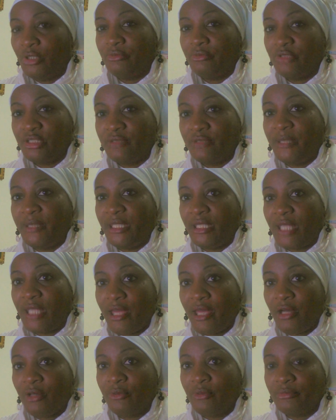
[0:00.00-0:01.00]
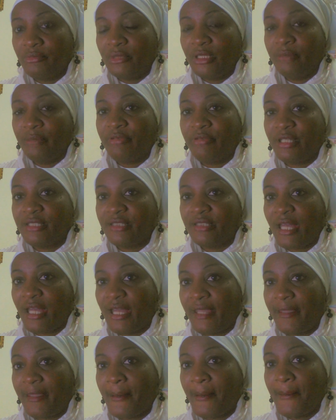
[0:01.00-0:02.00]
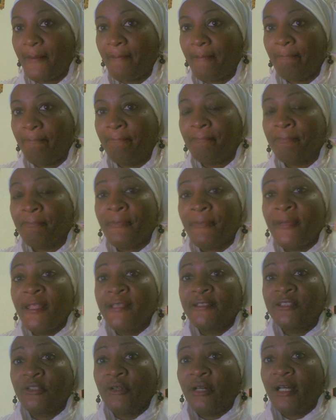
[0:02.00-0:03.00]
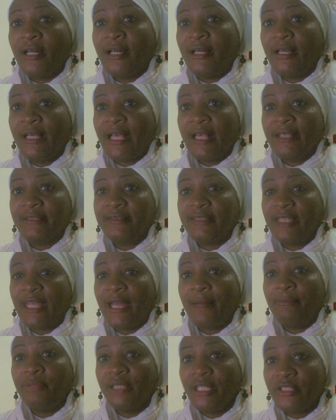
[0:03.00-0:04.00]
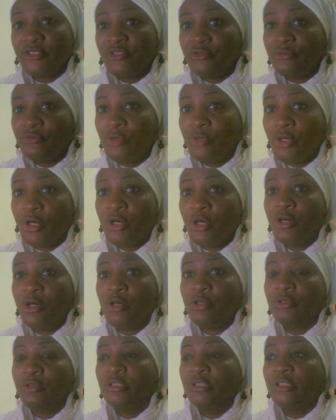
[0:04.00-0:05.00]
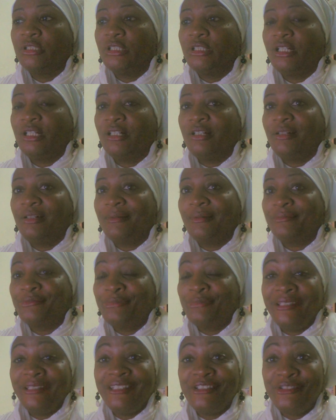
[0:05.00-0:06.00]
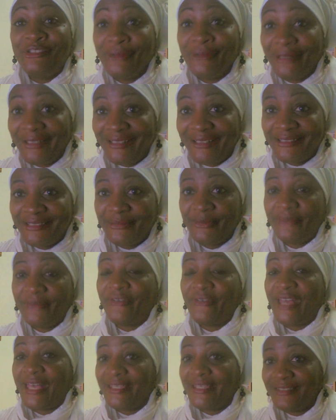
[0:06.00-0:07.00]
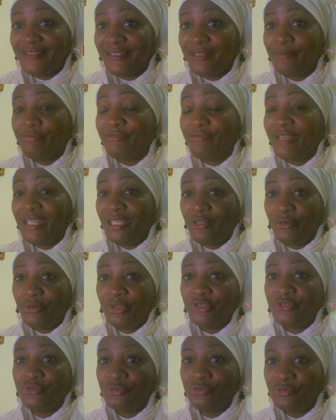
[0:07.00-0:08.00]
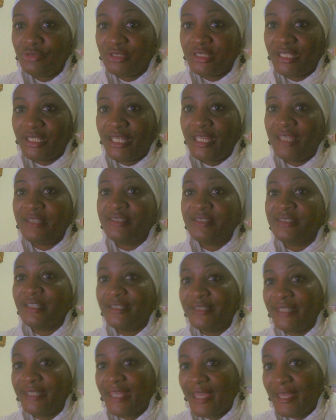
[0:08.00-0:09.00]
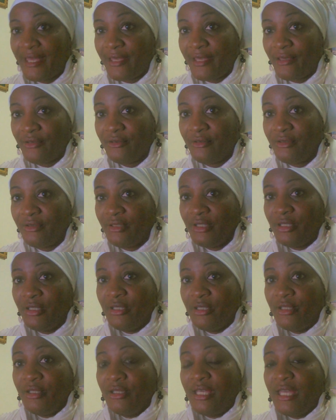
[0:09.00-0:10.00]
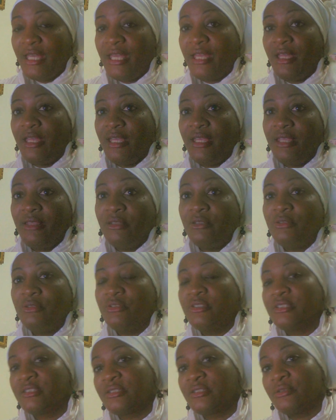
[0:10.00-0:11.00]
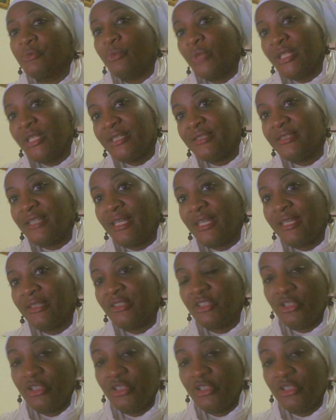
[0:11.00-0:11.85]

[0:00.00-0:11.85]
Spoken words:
just being a help, and praise AHAYAH. So I say I bless you all. Please join us with fasting and praying on Tuesday, sundown, and Wednesday